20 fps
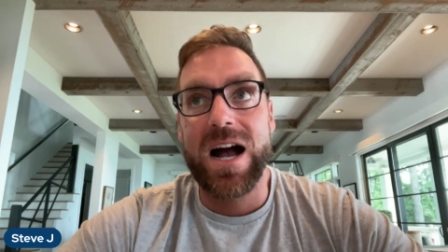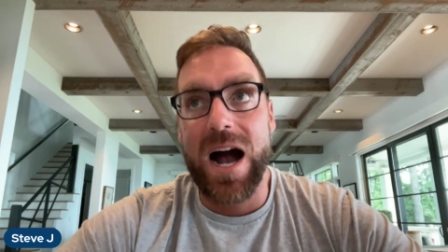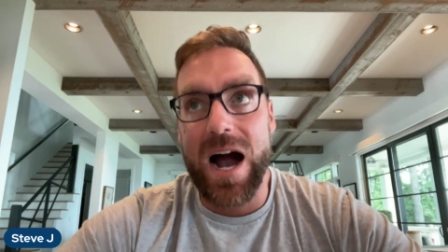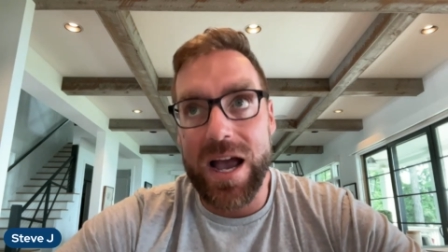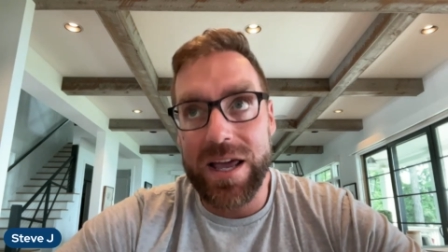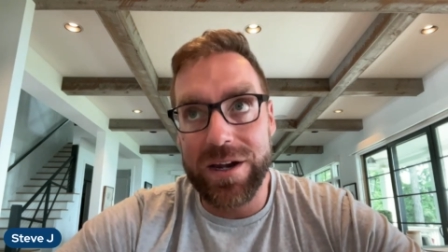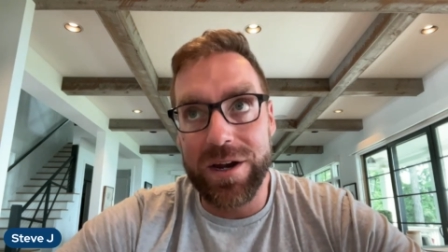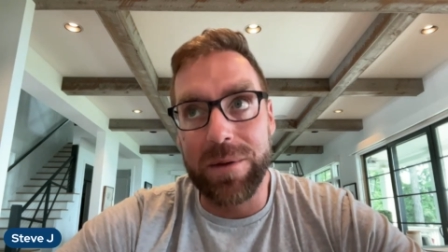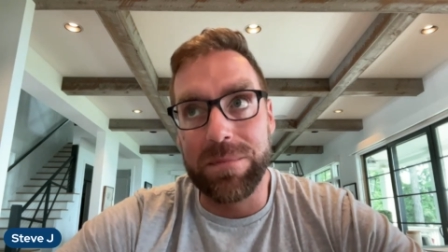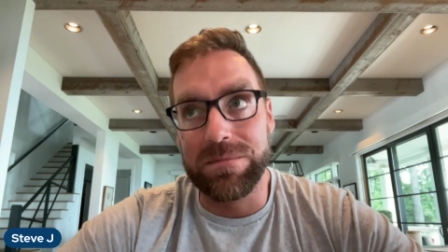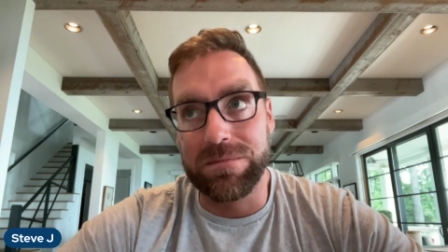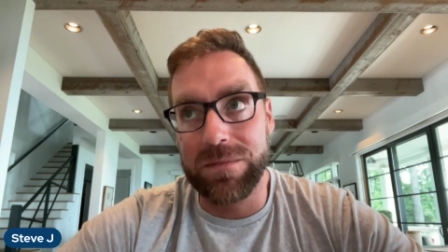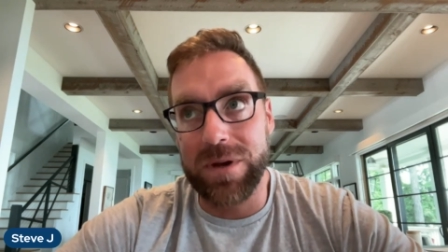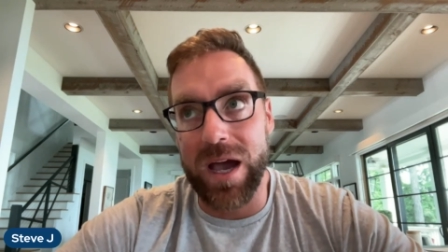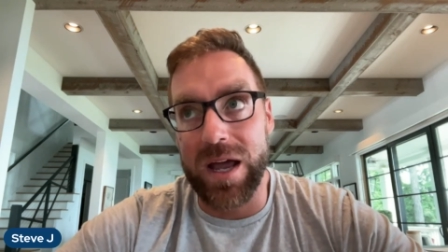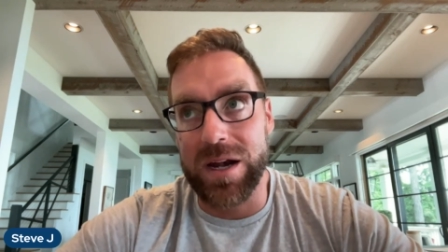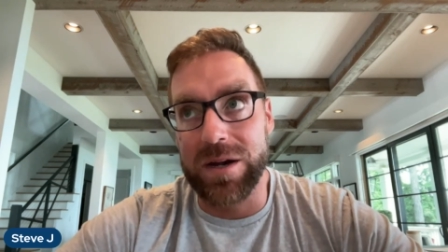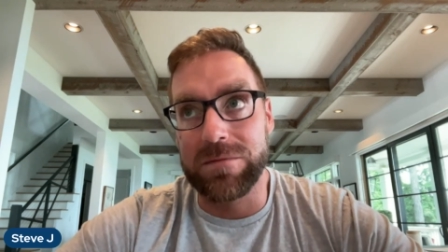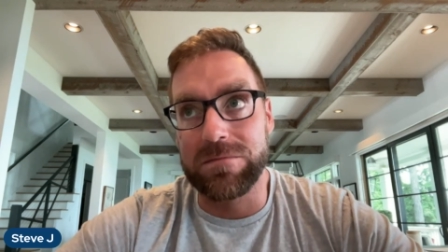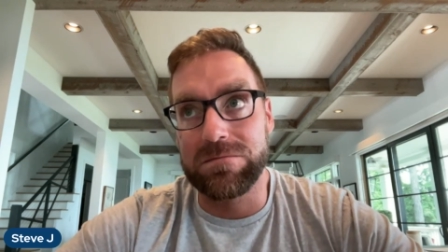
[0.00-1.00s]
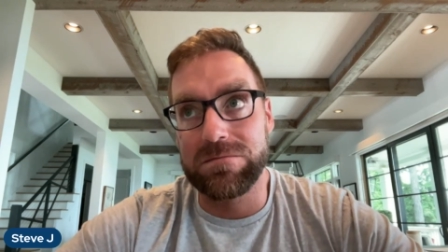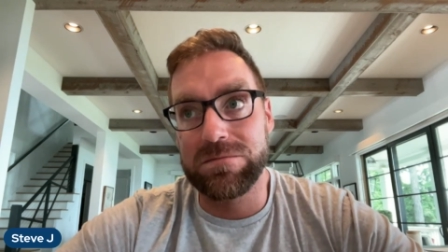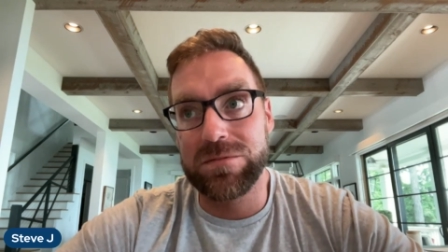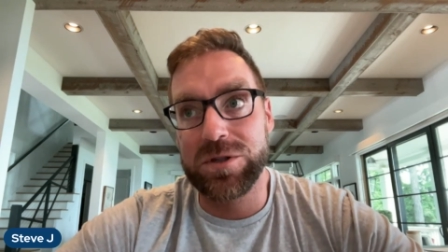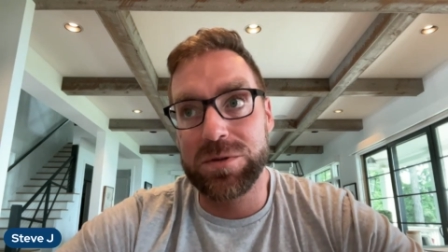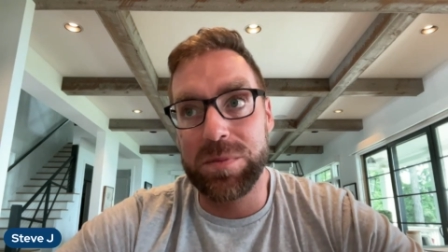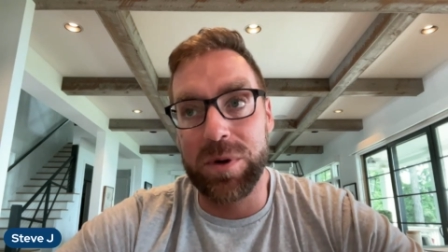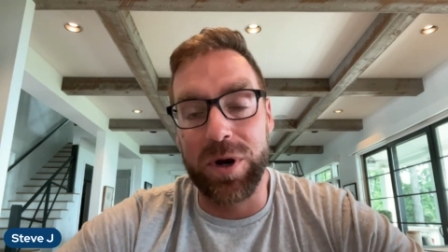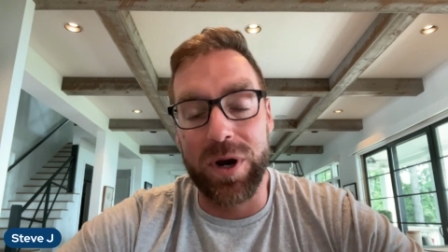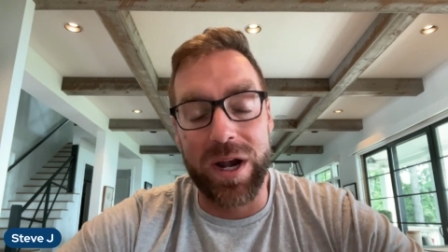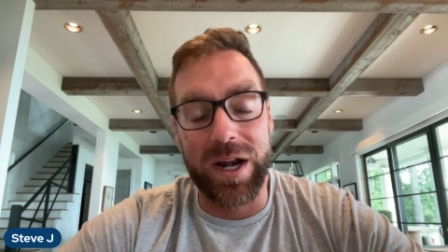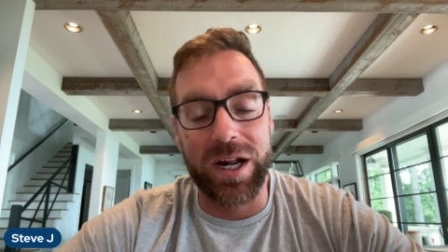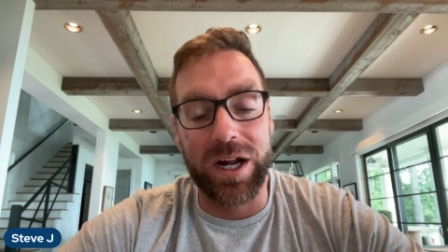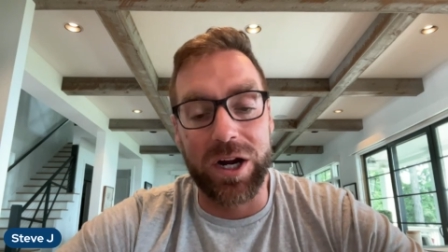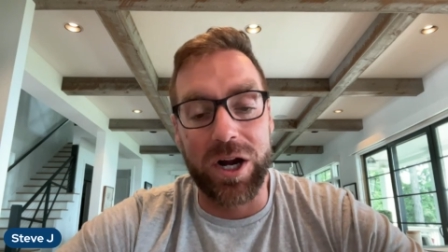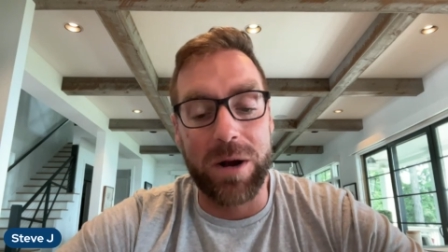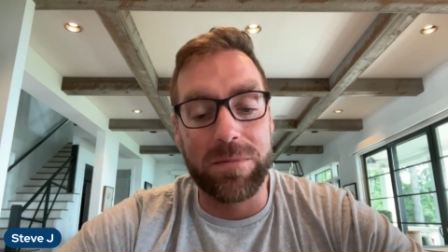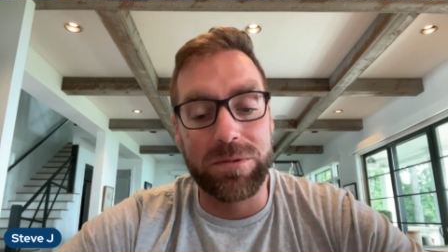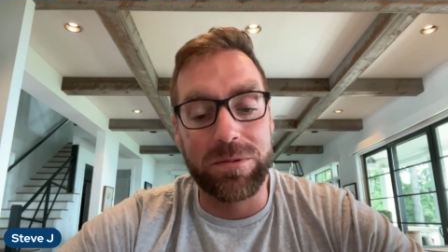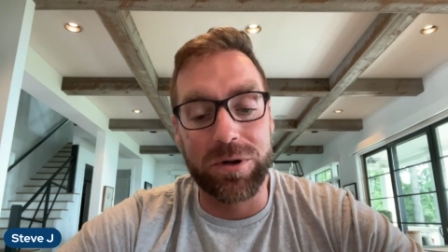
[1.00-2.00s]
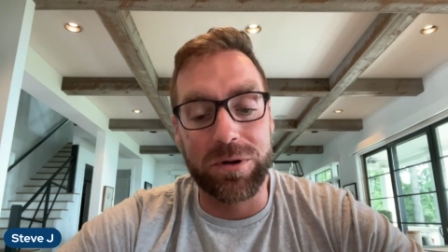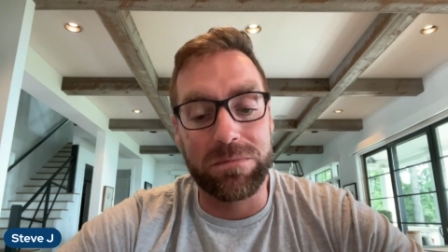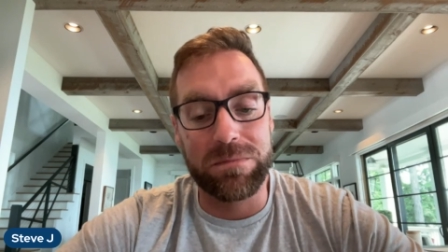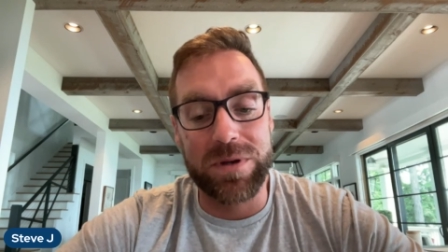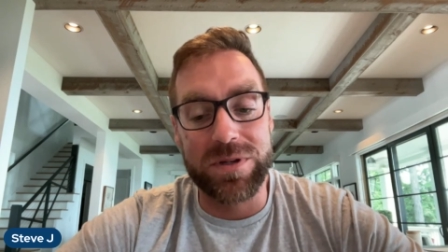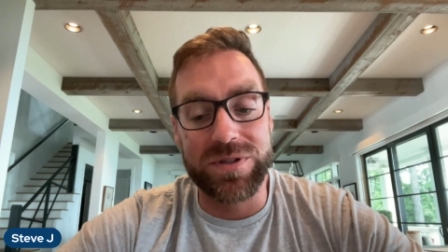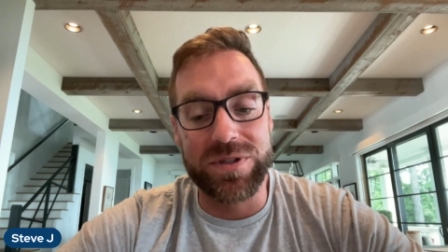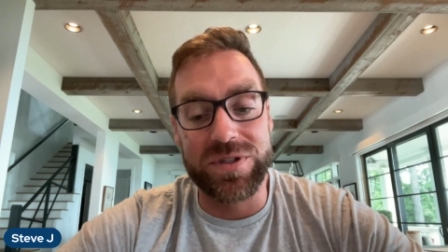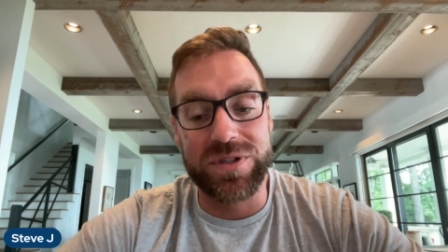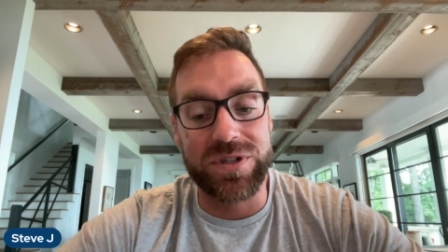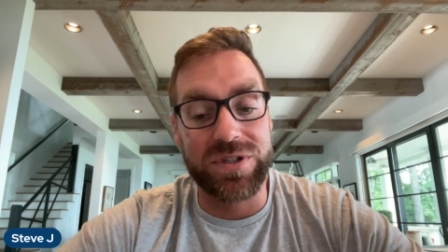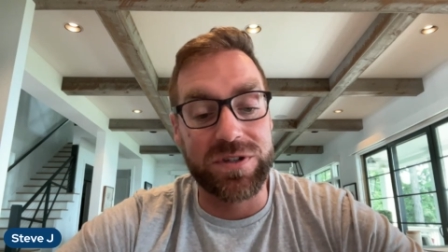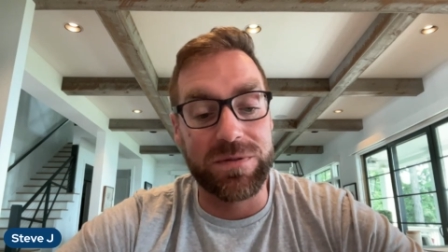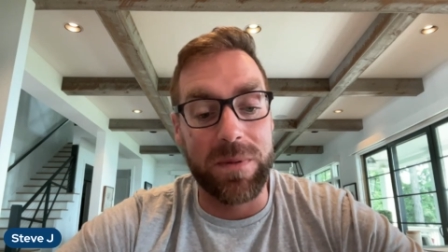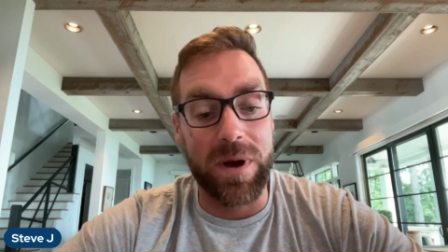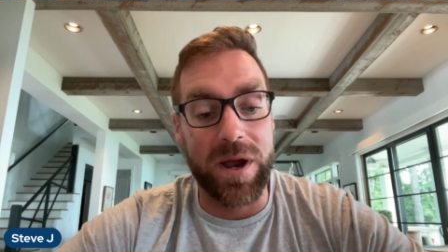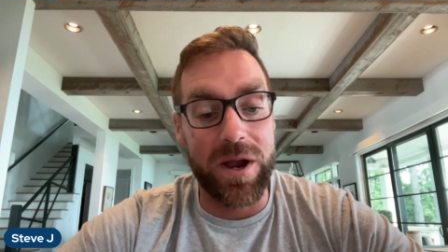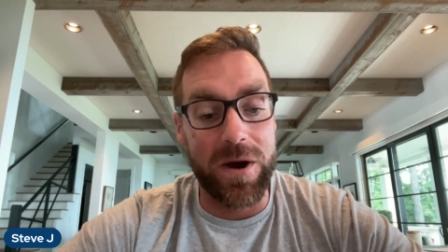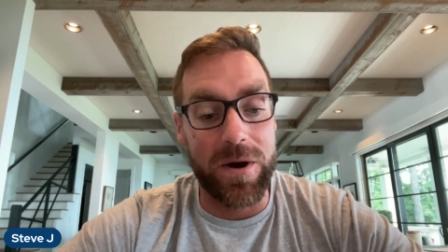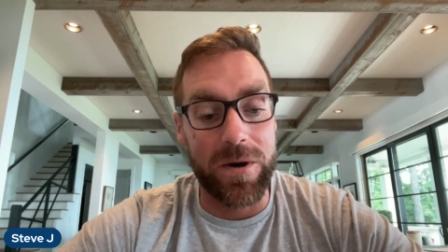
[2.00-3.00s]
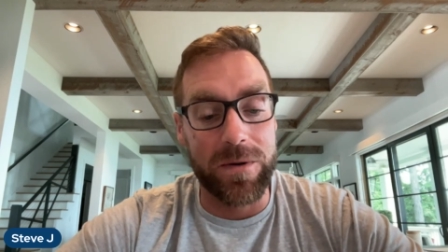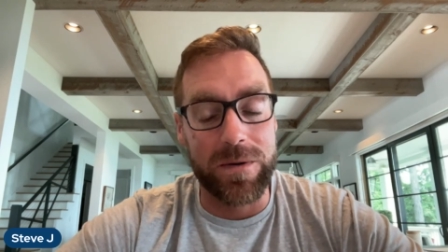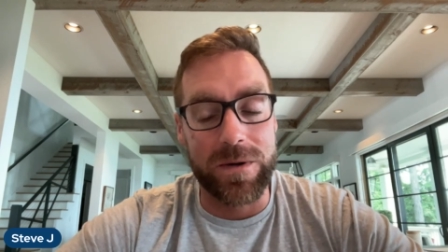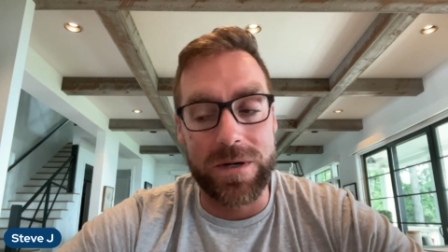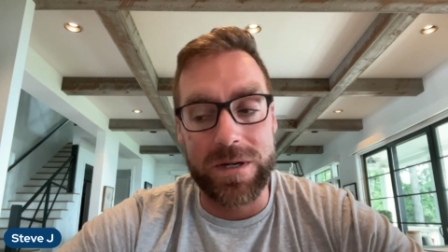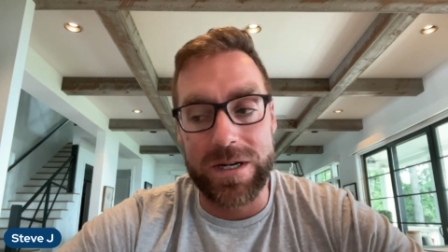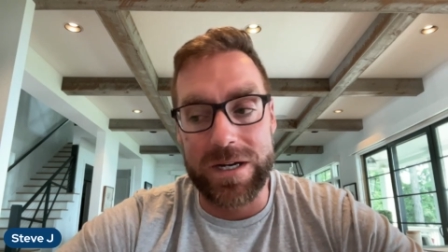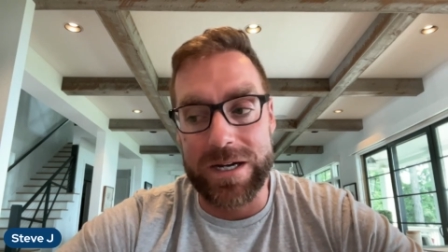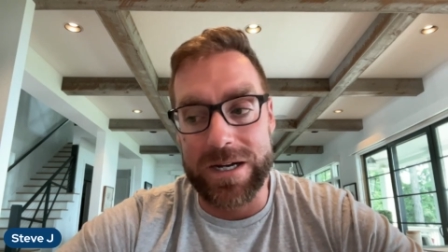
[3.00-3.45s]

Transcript: I ended up kind of spearheading a couple businesses of my own.